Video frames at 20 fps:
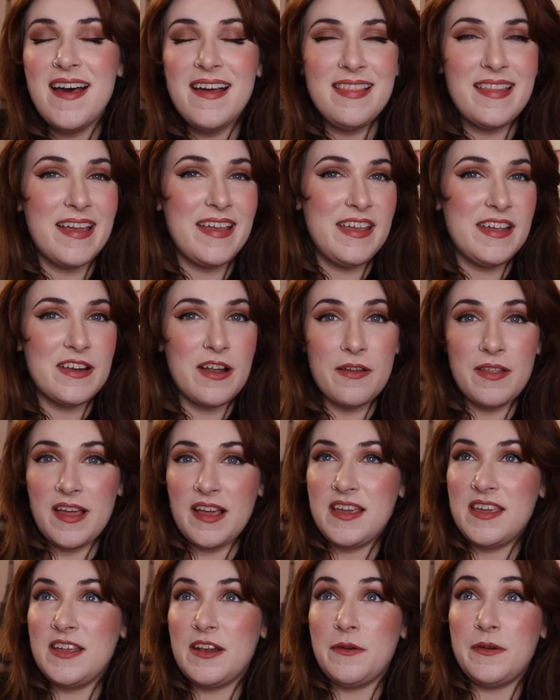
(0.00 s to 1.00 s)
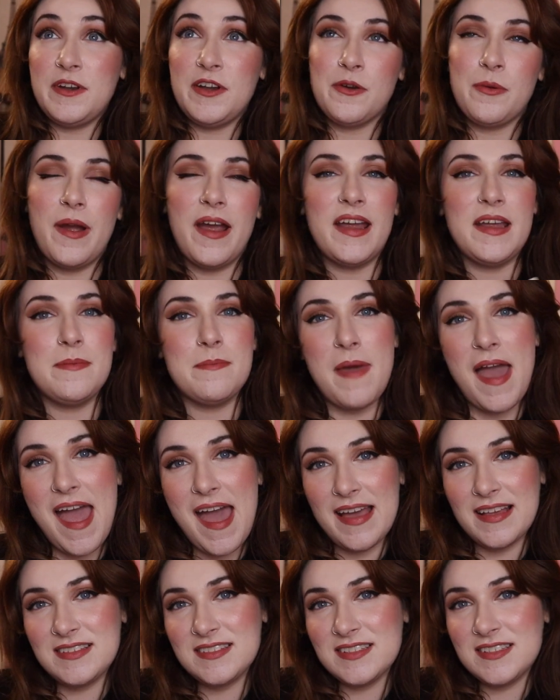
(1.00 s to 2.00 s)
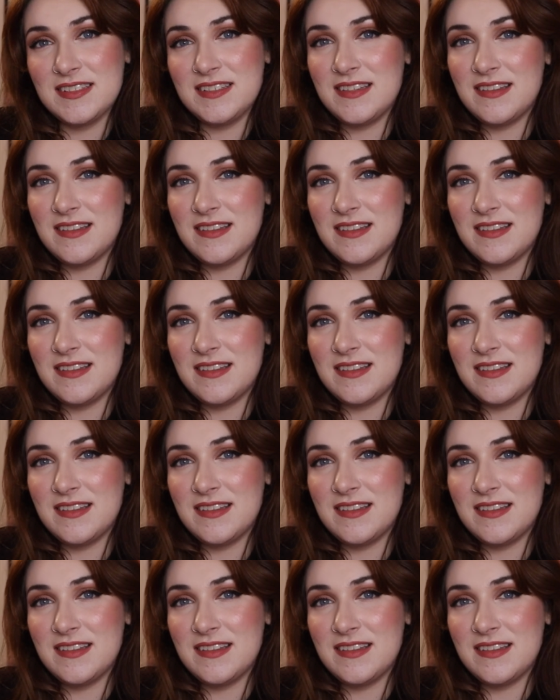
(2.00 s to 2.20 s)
Like, you know, when you're wearing masks